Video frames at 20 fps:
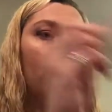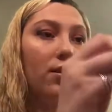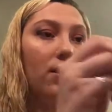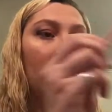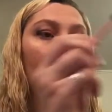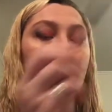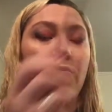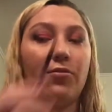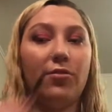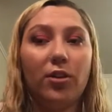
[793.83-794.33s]

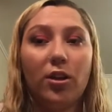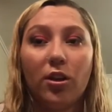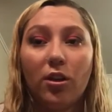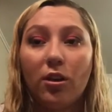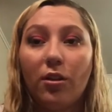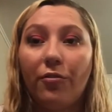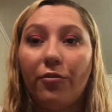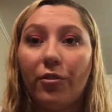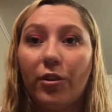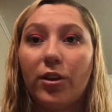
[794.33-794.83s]

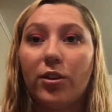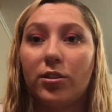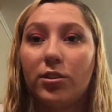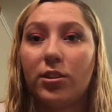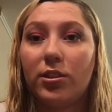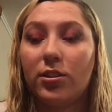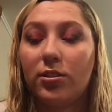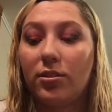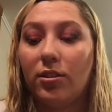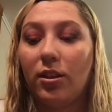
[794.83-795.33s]

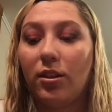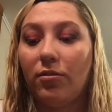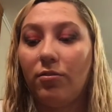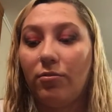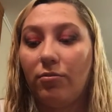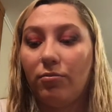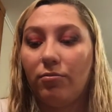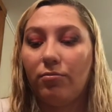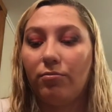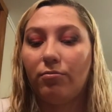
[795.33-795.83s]
If
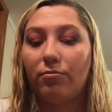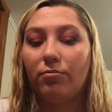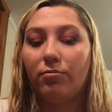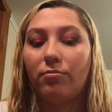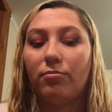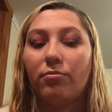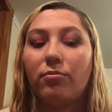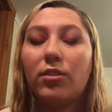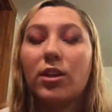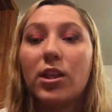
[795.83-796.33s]

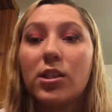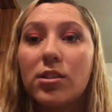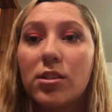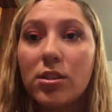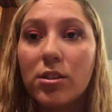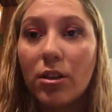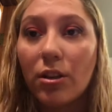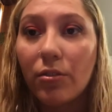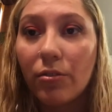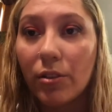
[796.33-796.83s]
this is
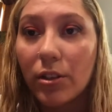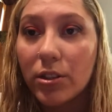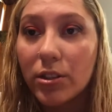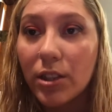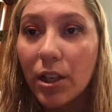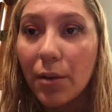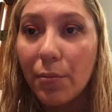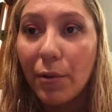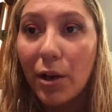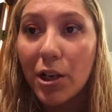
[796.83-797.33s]
your first
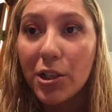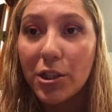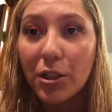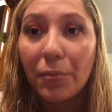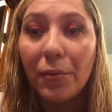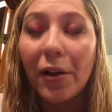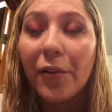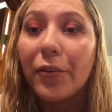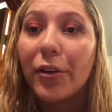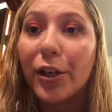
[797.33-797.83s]
time watching
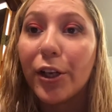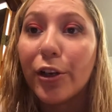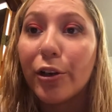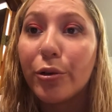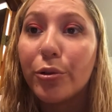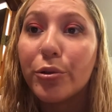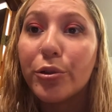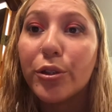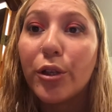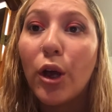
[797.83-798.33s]
my
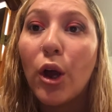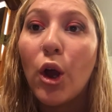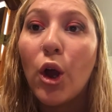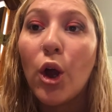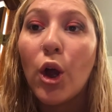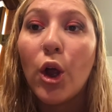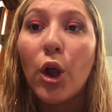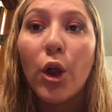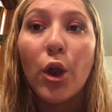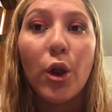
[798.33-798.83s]
videos,
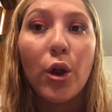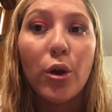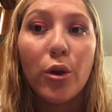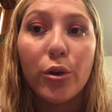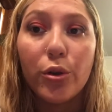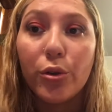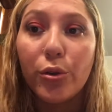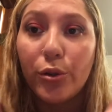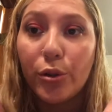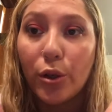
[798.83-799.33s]

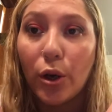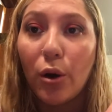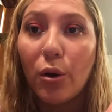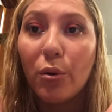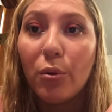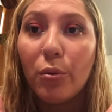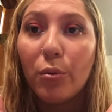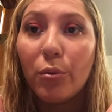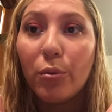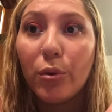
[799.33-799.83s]

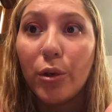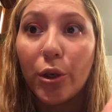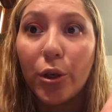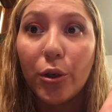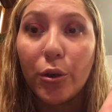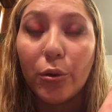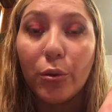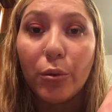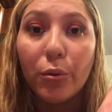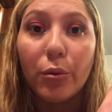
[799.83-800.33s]
don't
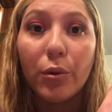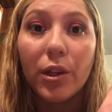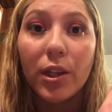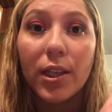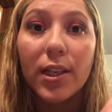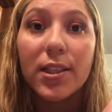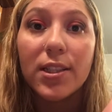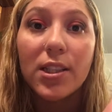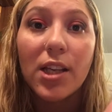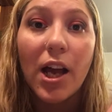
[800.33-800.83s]
do
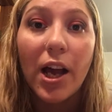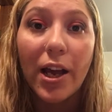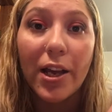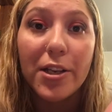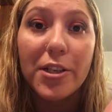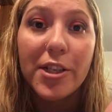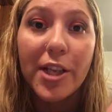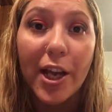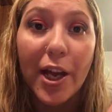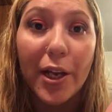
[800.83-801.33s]
this
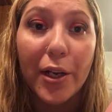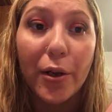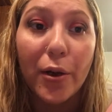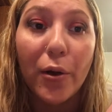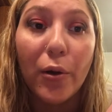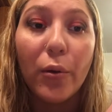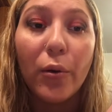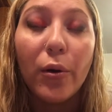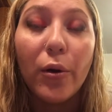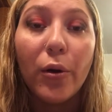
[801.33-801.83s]

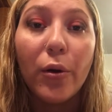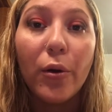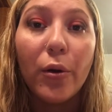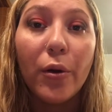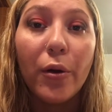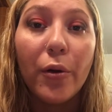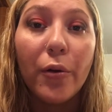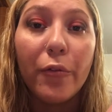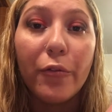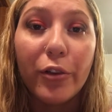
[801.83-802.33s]
eyeshadow
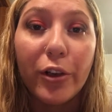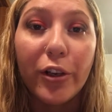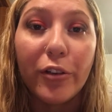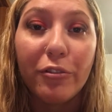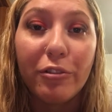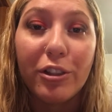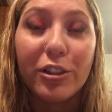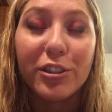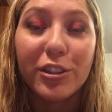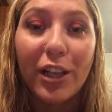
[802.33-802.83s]
for your
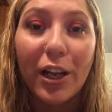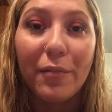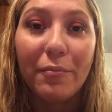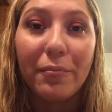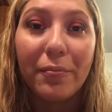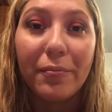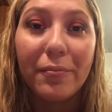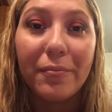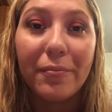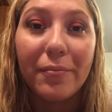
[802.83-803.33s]
first time.
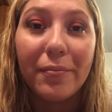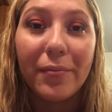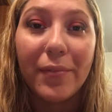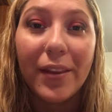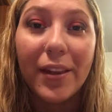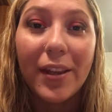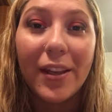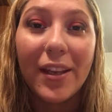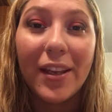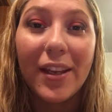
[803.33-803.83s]

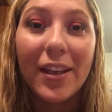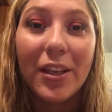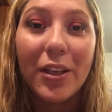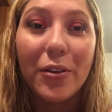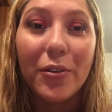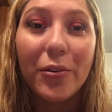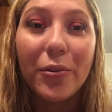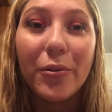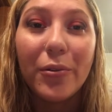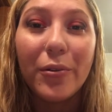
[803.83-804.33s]

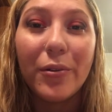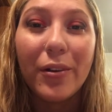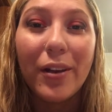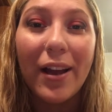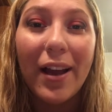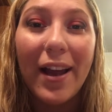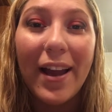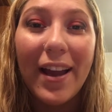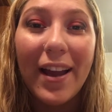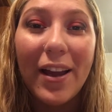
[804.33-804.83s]
You
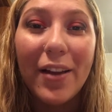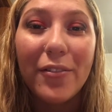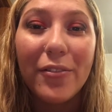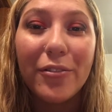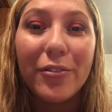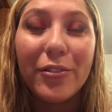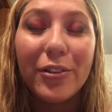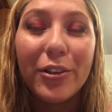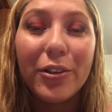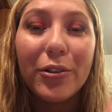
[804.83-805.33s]
have
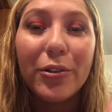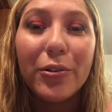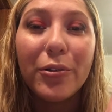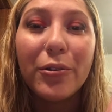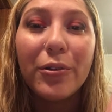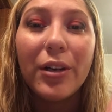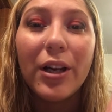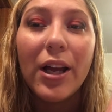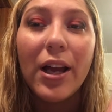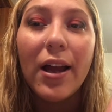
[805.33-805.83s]
to,